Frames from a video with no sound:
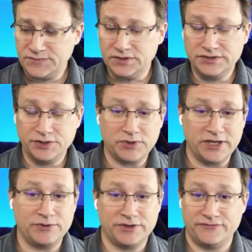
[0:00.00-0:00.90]
She played
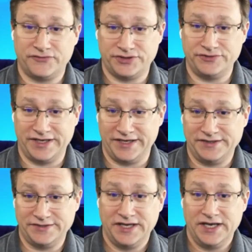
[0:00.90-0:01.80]
with them for two
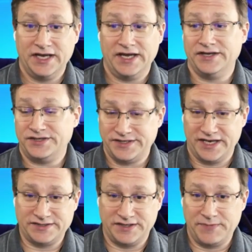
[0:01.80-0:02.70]
days, and she
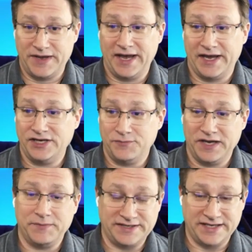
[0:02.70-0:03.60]
texted me back, "Can you make
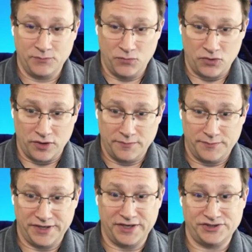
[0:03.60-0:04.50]
me ten more?"
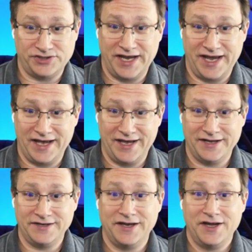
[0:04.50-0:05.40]
Because she
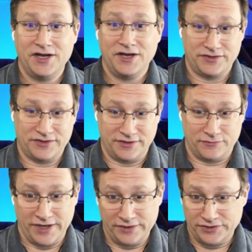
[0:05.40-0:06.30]
had the
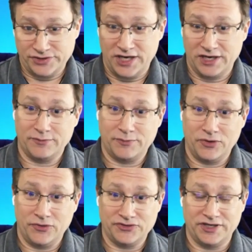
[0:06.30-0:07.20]
regular chakra
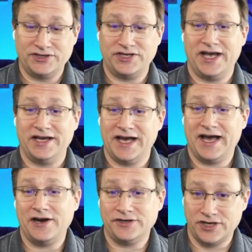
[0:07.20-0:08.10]
bowls, and then she had the
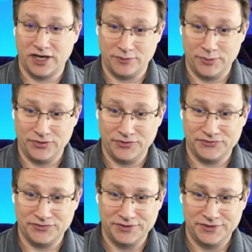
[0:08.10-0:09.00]
higher chakra bowls
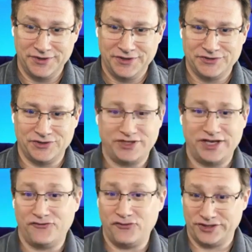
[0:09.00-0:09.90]
so she
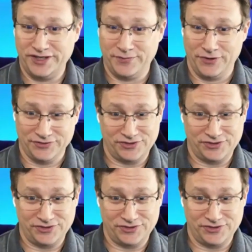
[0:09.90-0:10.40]
had 14 bowls.